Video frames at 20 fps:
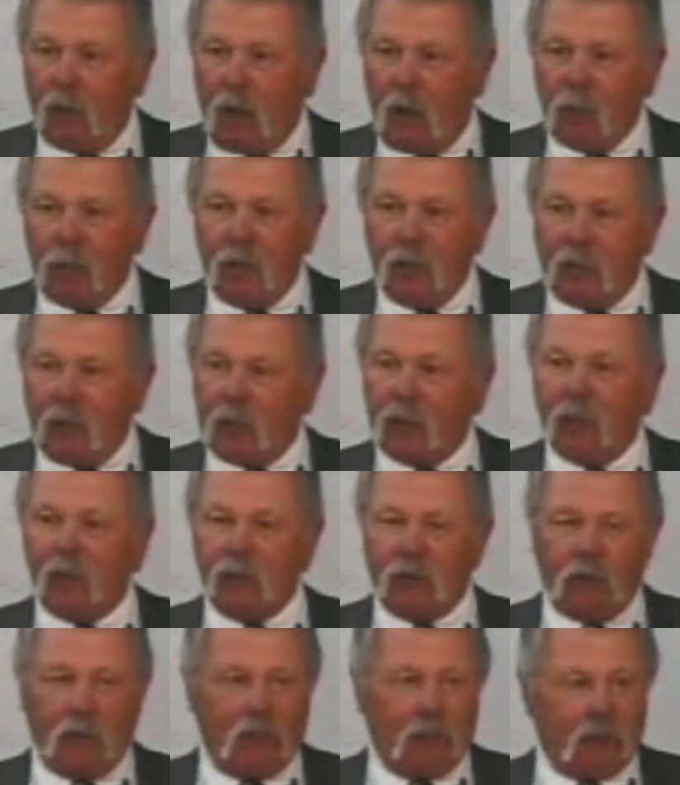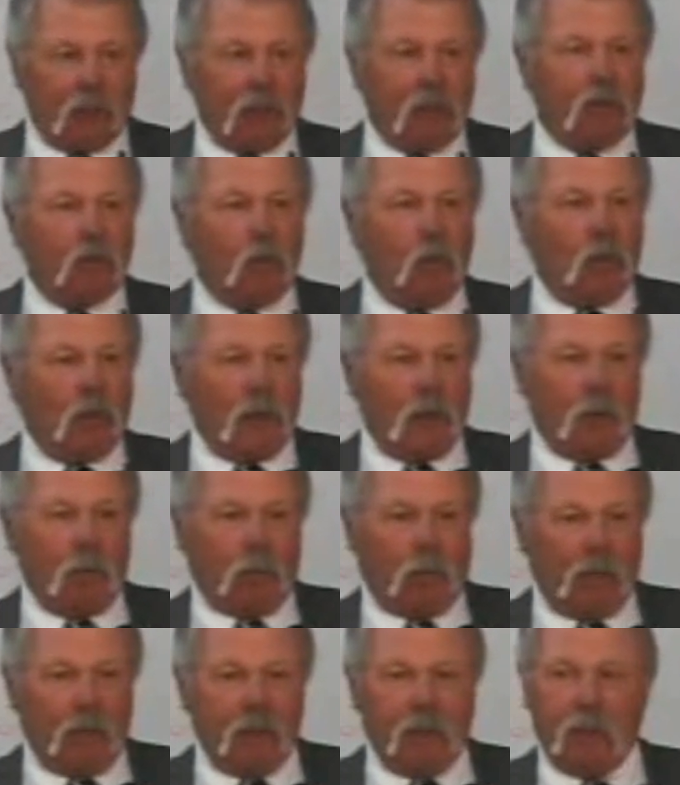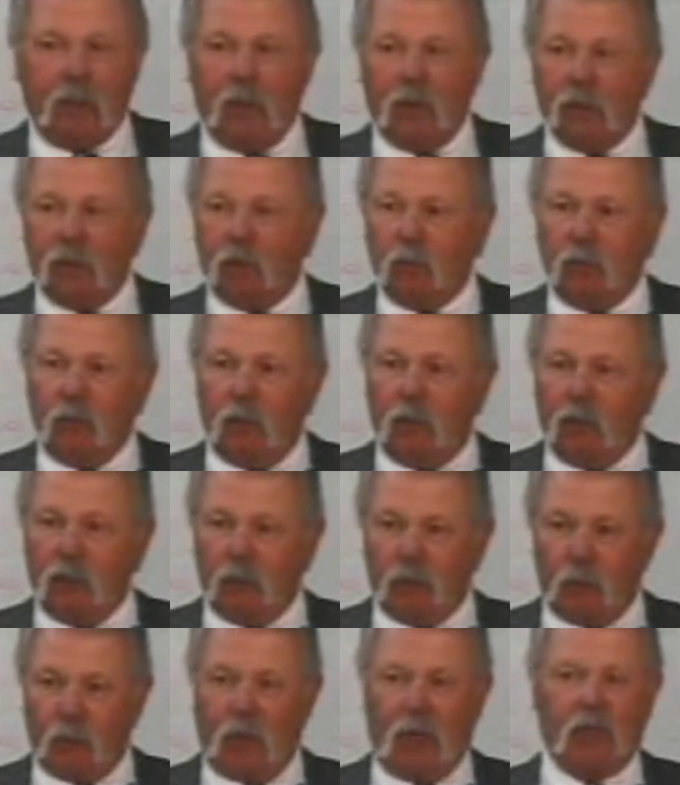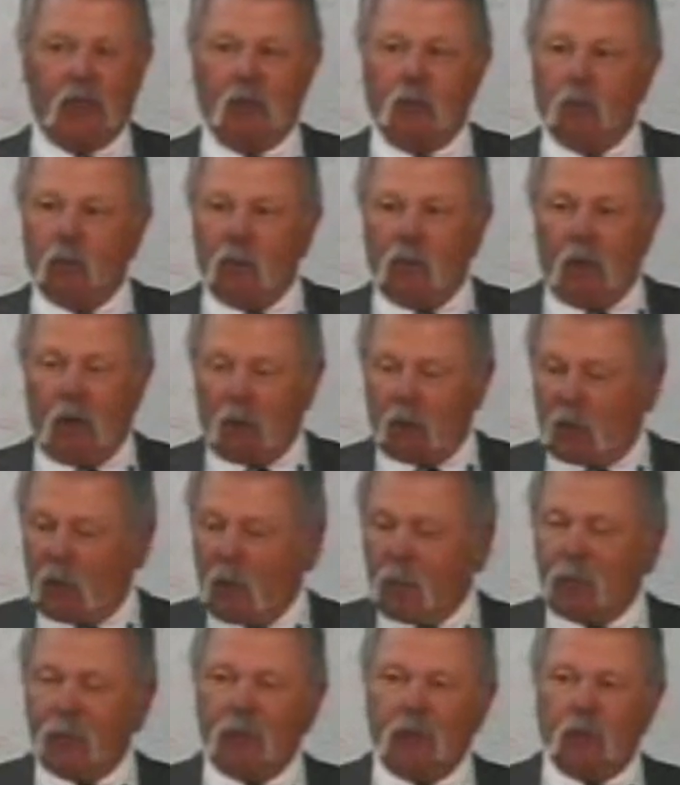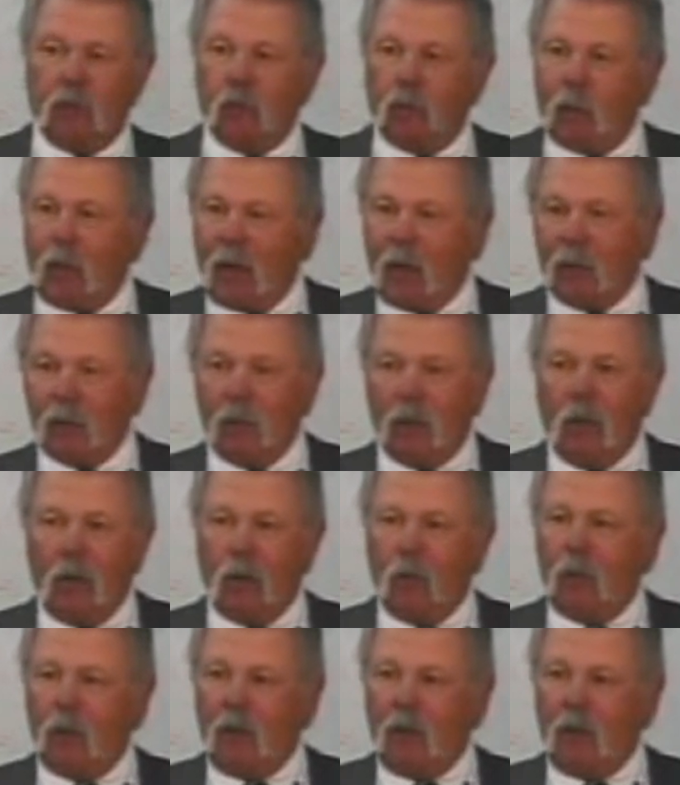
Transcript: I mean, they could have sent at least one airplane to give us direction. Our compasses were out.